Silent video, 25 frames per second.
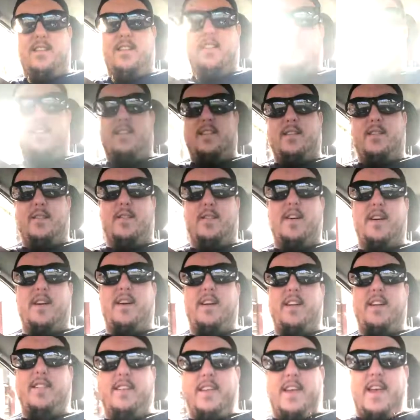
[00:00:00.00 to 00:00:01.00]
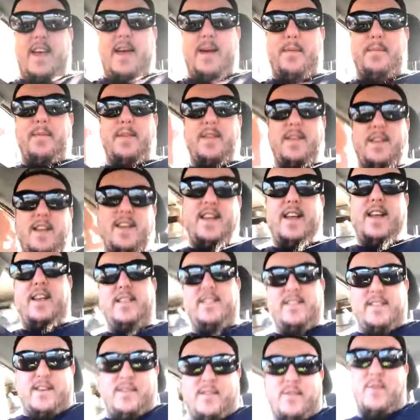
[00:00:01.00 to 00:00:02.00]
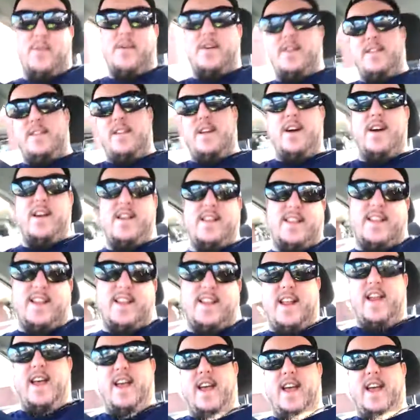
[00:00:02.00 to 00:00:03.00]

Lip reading: What's happening? How's everyone doing today?